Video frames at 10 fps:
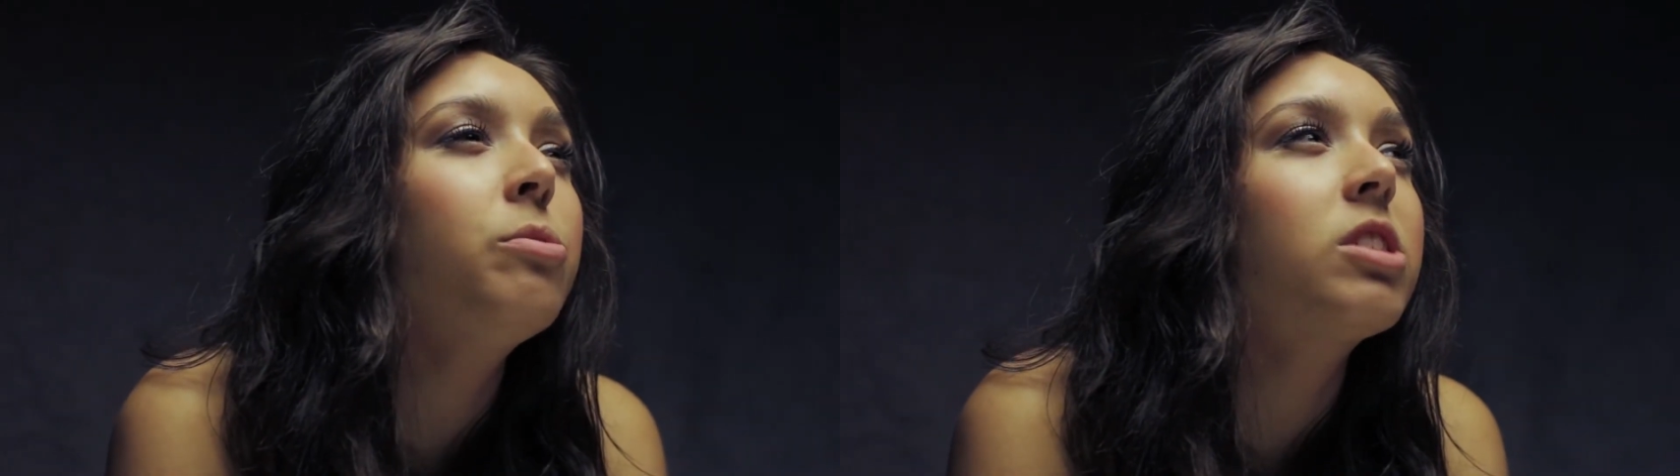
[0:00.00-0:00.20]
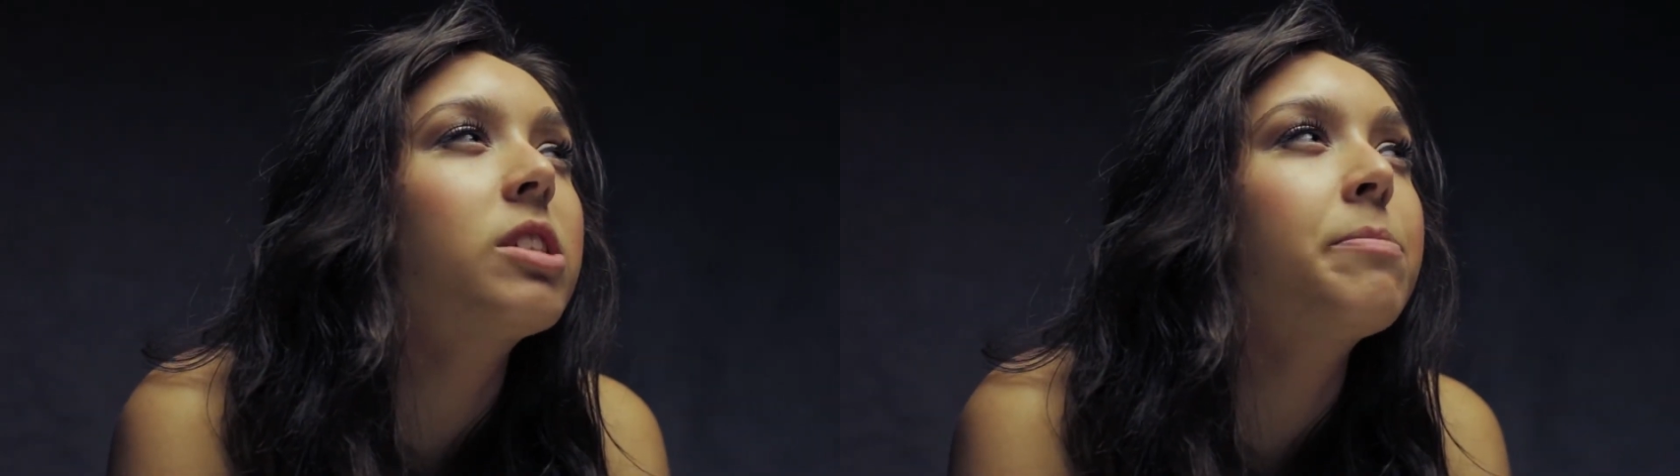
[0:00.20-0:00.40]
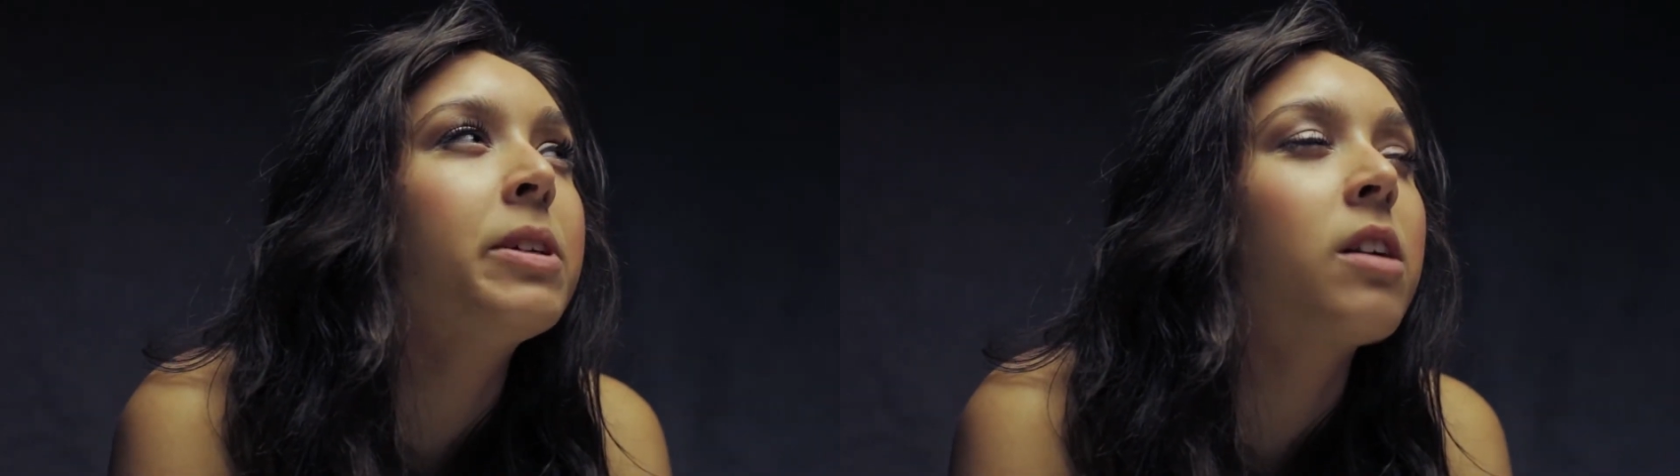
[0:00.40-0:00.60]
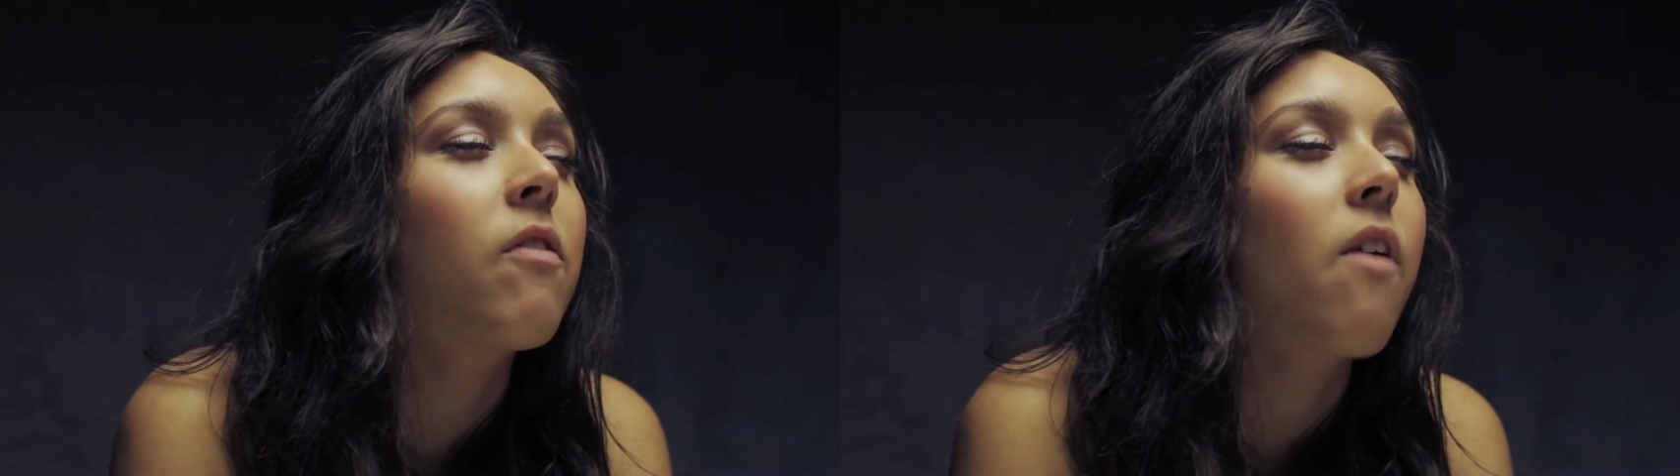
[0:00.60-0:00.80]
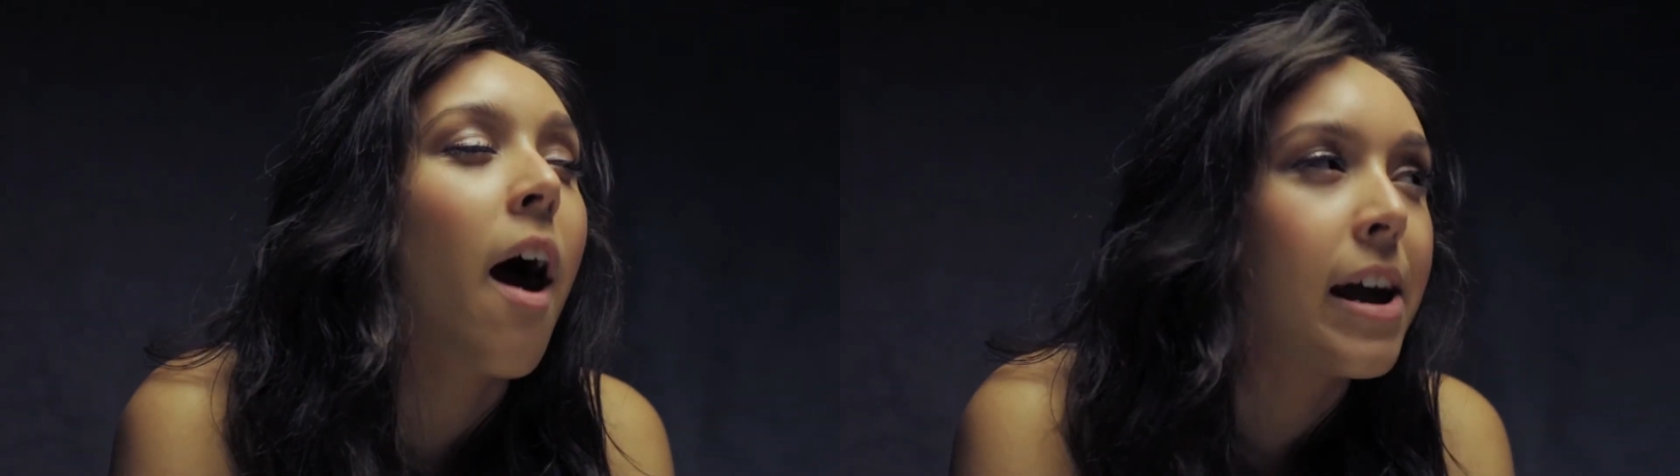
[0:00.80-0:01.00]

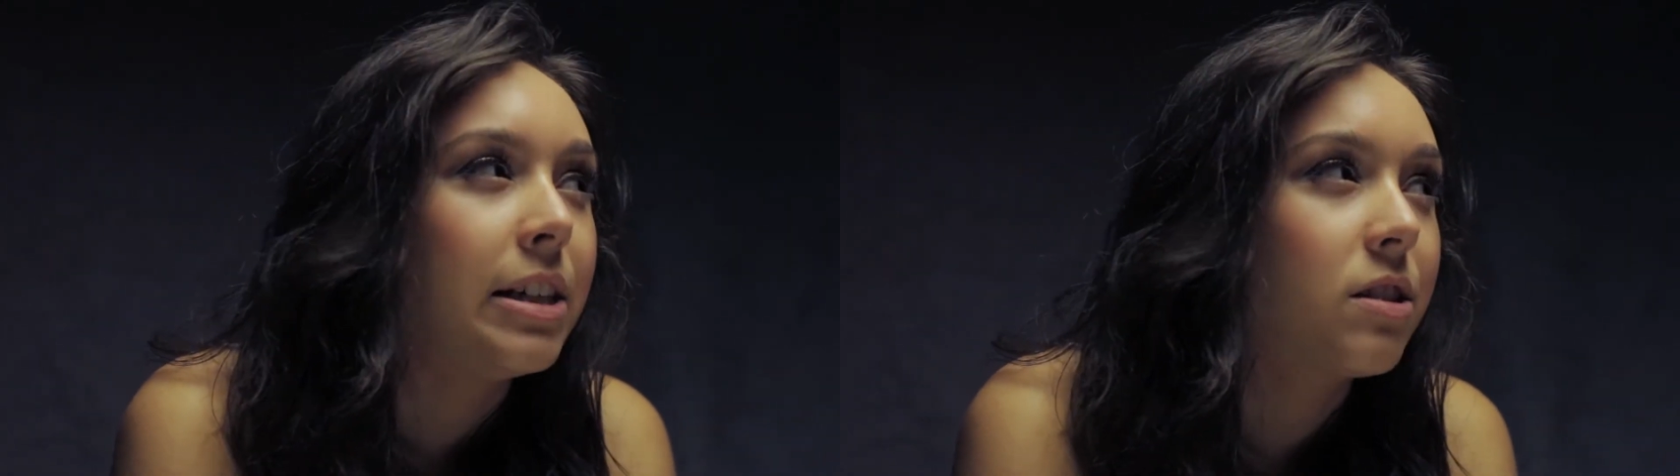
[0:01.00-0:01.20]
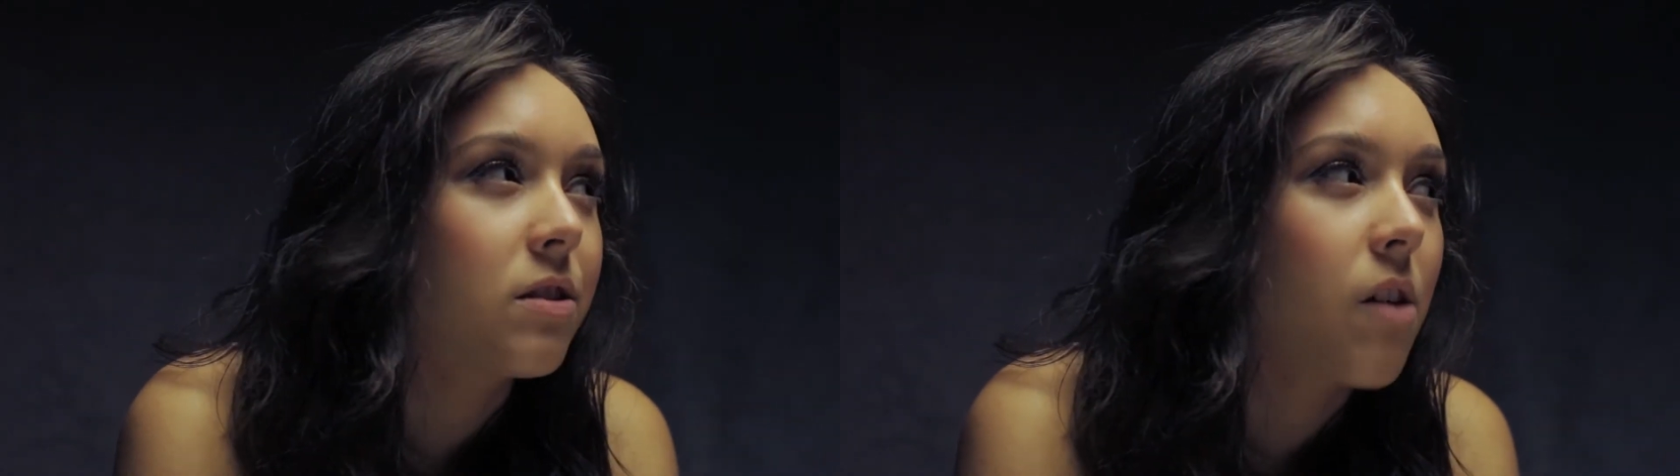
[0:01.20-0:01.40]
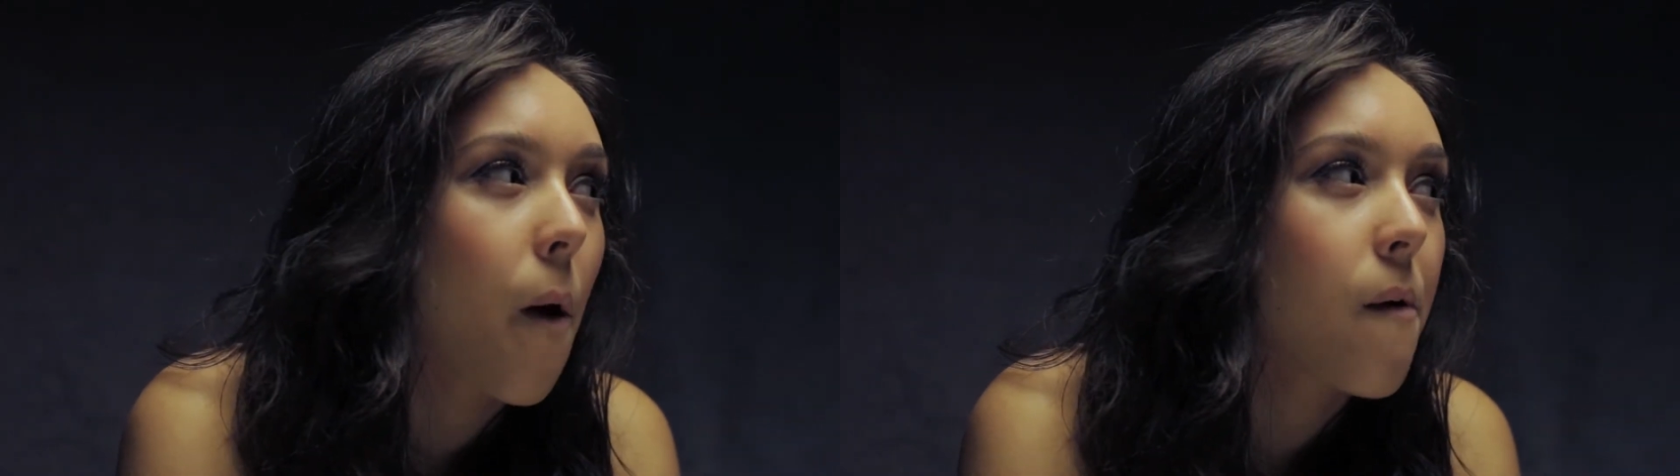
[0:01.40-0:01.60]
Smirnoff Ice.